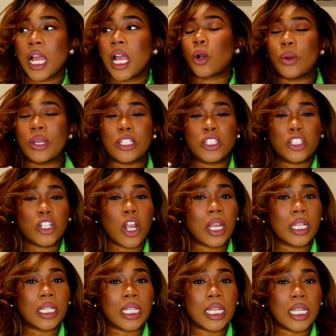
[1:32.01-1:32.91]
Queen
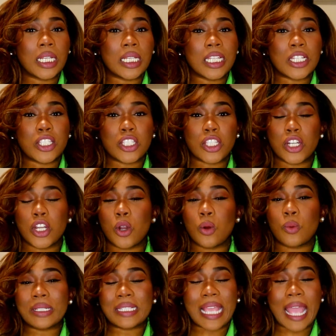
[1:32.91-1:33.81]
Charlotte needs to know
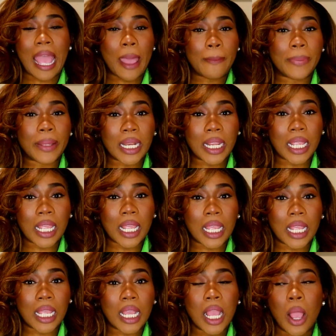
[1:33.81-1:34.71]
what's
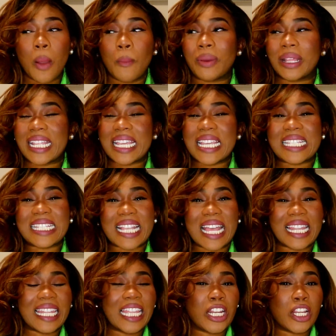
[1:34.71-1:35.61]
happening, but he's
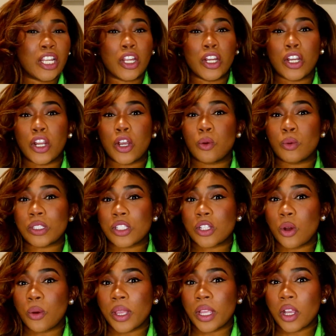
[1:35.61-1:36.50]
not letting her know what's
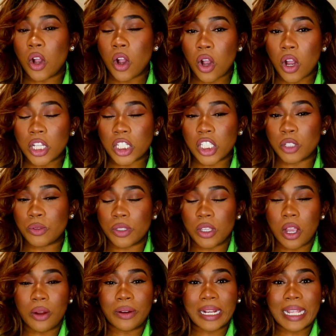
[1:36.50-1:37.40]
going on. She was
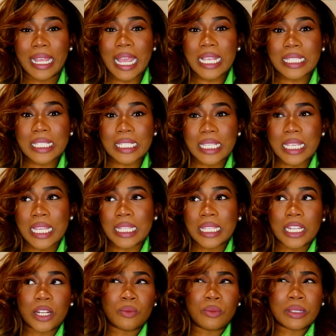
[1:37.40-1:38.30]
already hesitant.
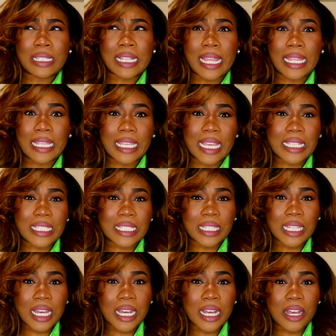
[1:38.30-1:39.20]
Then it was like, yes,
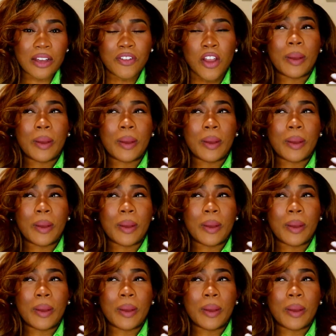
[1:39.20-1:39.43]
love.